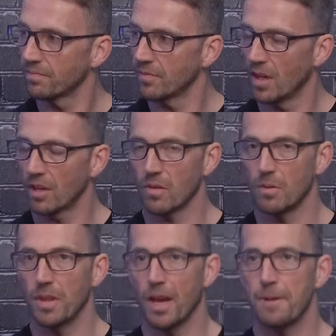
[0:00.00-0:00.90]
No, I
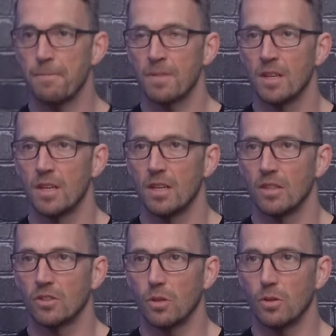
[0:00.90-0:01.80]
agree with that.
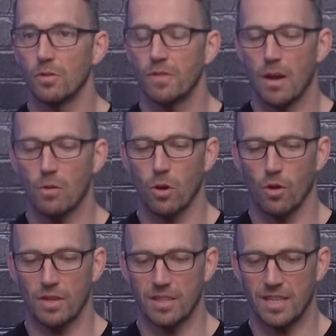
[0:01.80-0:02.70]
So you've now
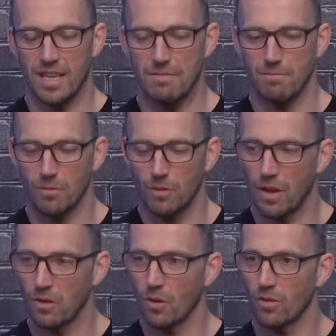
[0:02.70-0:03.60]
got this team, you've
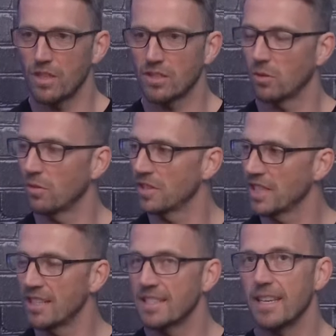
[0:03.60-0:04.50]
now got this sort of
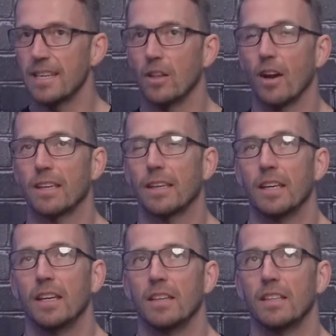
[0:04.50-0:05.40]
facility. Like,
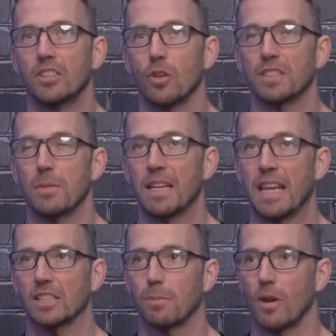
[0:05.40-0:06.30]
this has obviously been
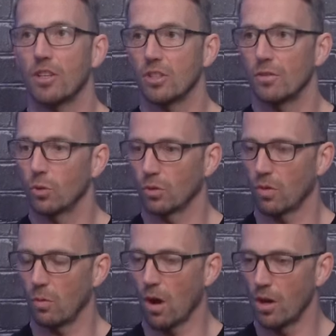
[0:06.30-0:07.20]
an aspiration of yours
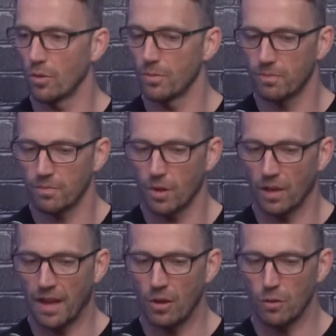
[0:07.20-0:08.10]
for a while.
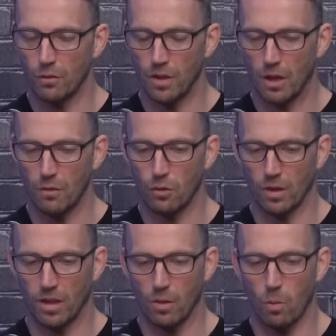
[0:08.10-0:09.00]
Like, now you've now you've
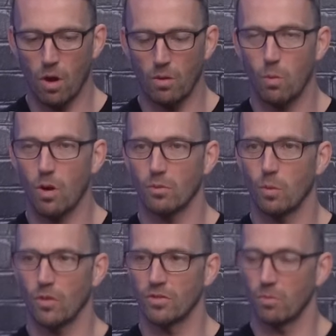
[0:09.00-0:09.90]
got it. Like, what what
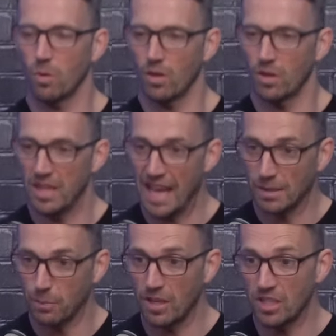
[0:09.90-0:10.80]
what what are the, the
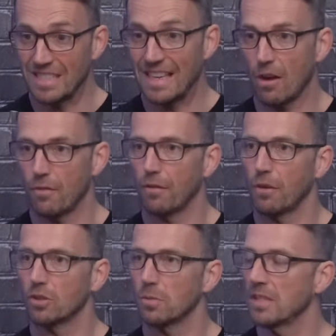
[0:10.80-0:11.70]
aspirations now for
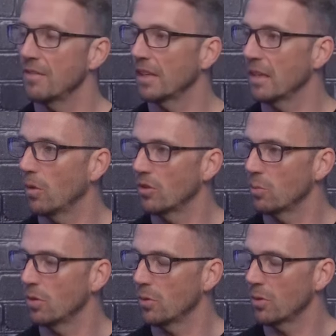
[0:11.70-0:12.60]
Flo specifically?
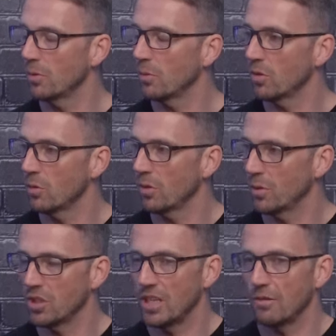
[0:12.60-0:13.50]
Which, what do you want to, what do you want
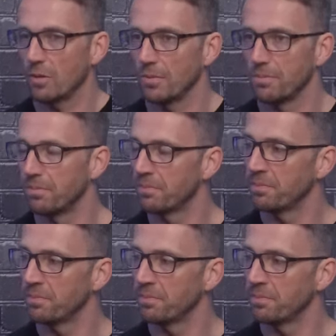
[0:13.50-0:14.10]
to achieve with them?